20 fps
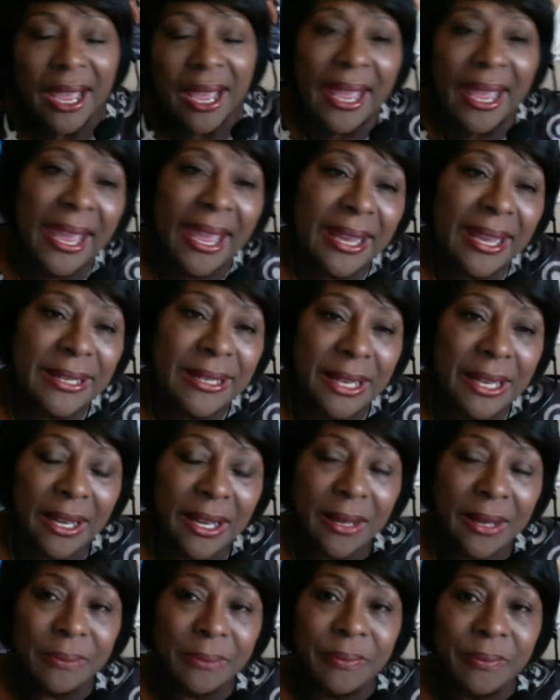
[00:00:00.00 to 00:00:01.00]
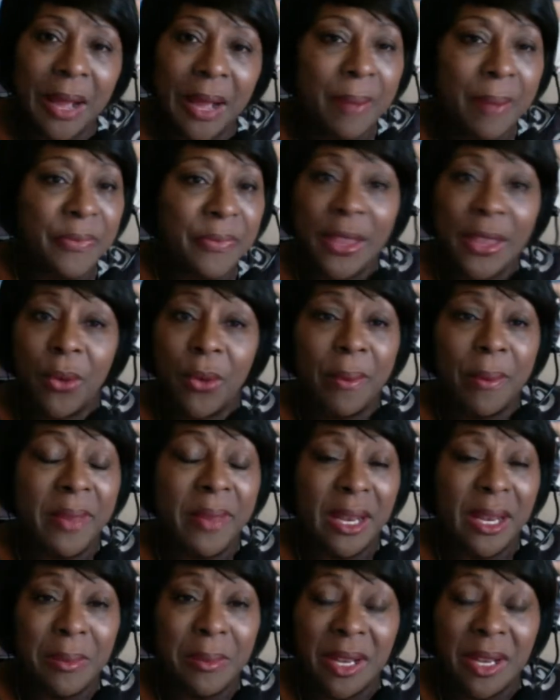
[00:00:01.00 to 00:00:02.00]
And there were
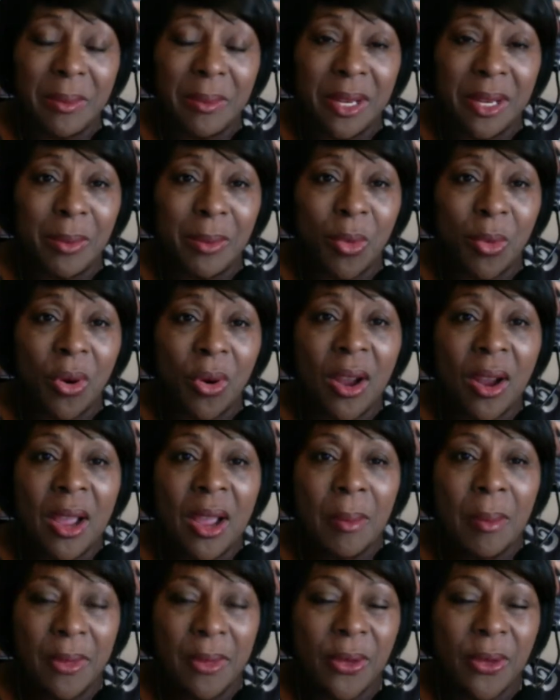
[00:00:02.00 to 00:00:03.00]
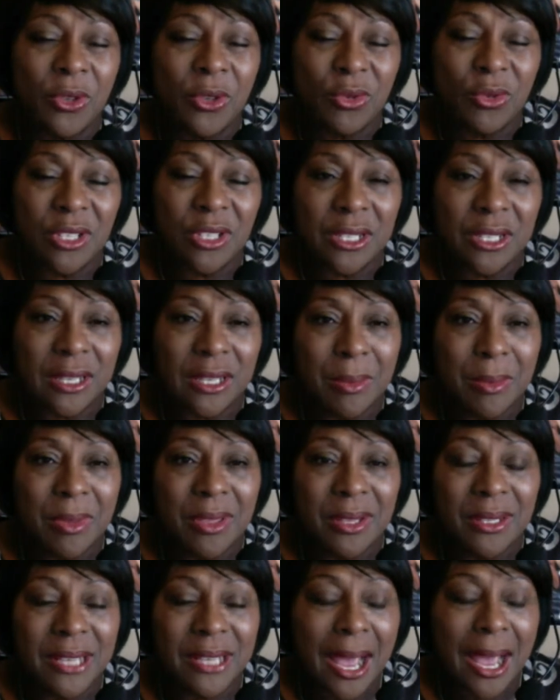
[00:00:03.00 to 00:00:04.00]
many, many, many more, but those were just some of
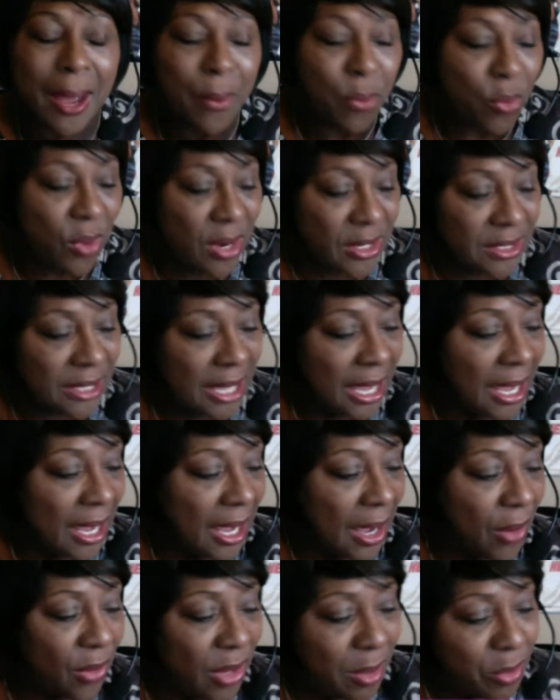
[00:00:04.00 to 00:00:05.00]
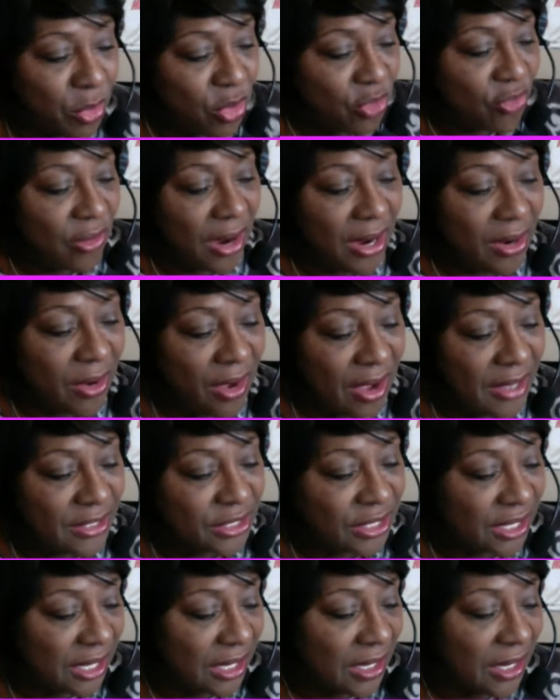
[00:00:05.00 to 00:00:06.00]
the top ones. I want to move right on
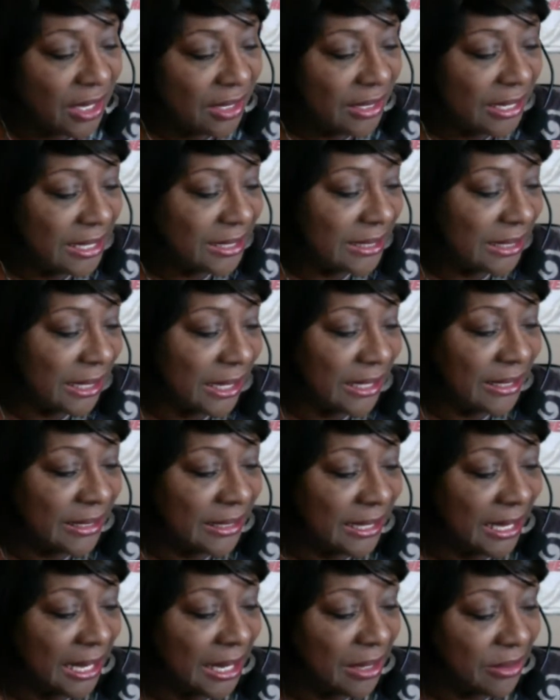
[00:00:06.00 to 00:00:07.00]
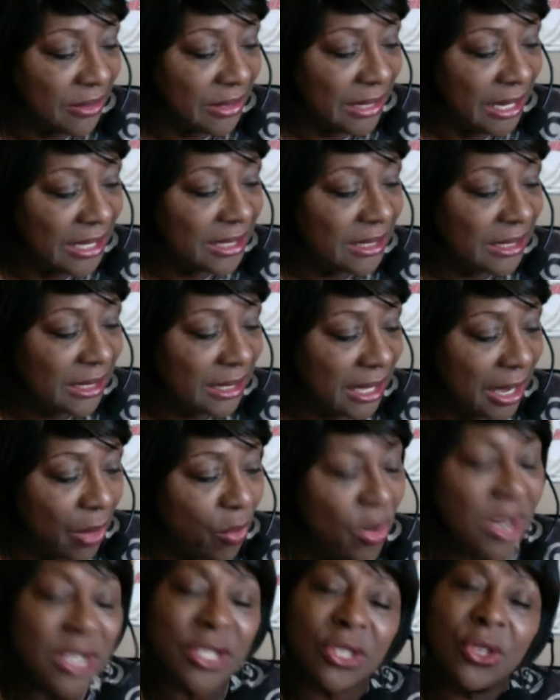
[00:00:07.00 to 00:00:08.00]
to I
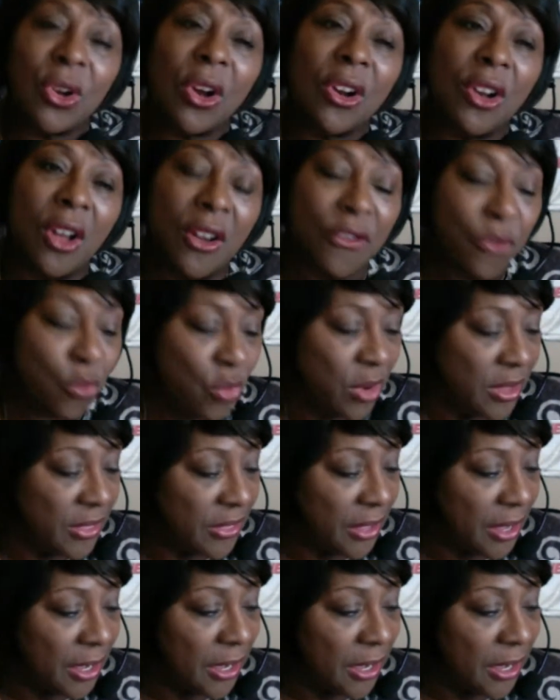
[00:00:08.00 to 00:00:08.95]
want to start off with